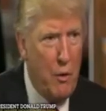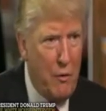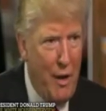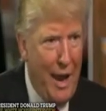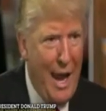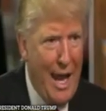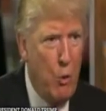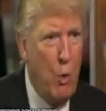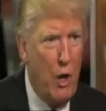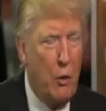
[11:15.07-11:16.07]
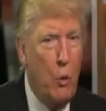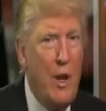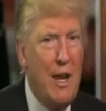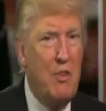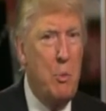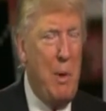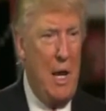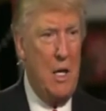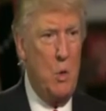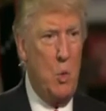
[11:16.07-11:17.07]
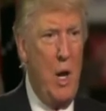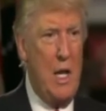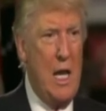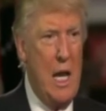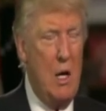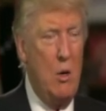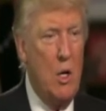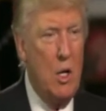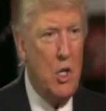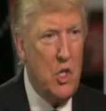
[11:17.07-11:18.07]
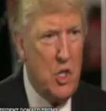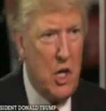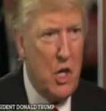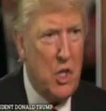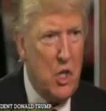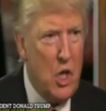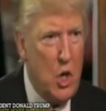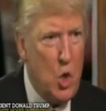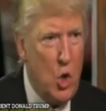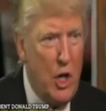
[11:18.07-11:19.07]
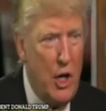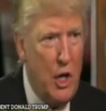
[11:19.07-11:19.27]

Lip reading: had wealth. We have spent, right now, $6 trillion